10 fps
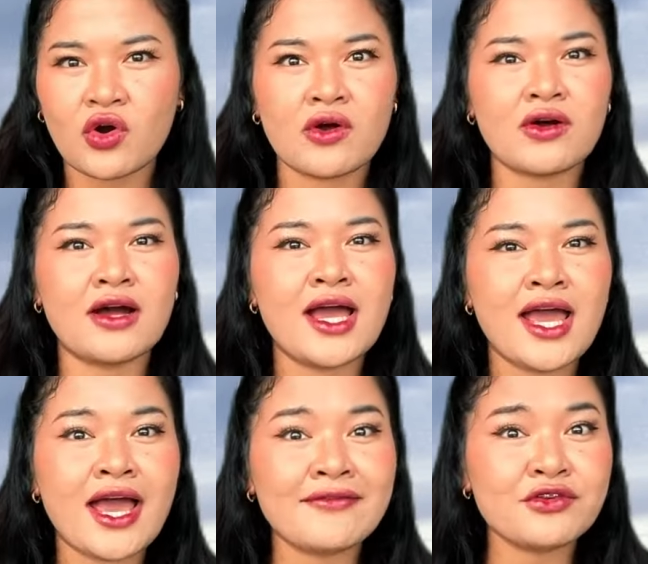or
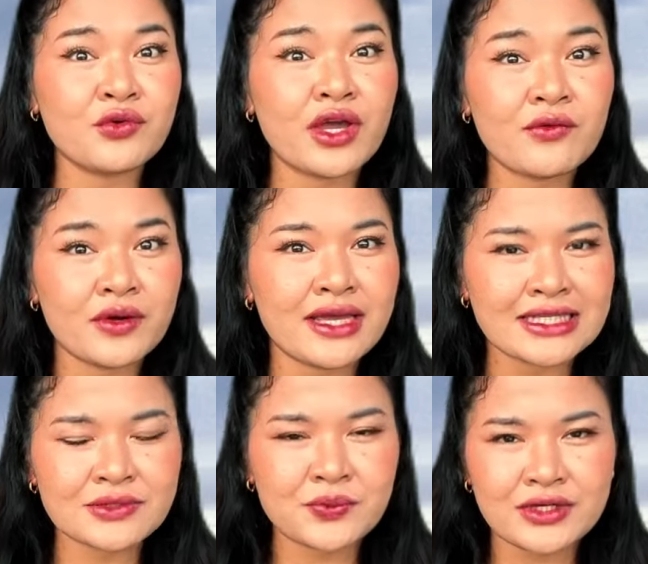have you ever
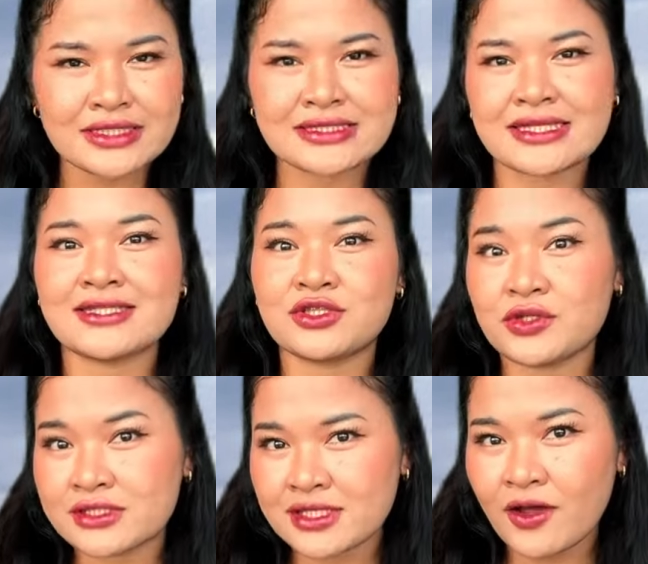experienced it
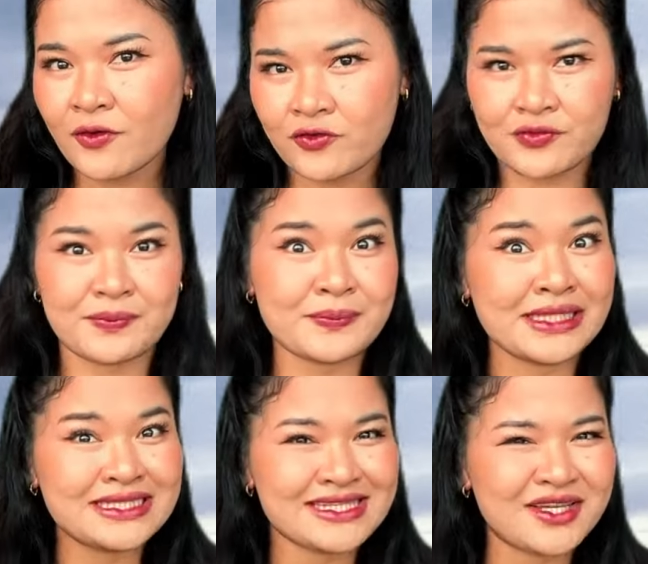yourself?
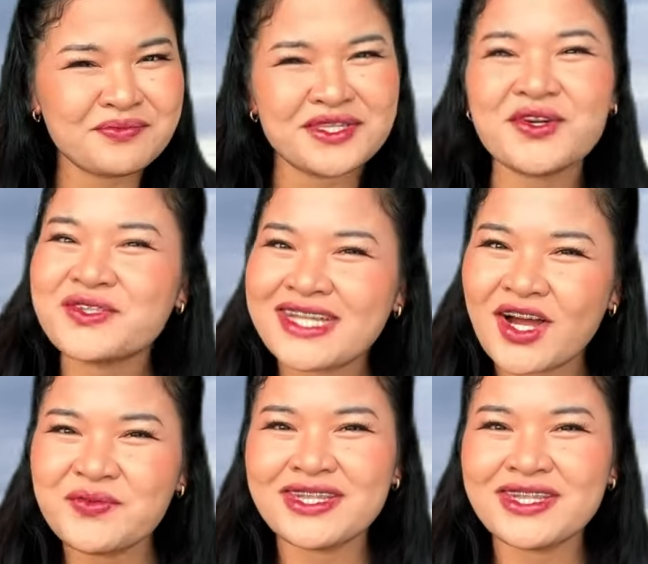Please let me know down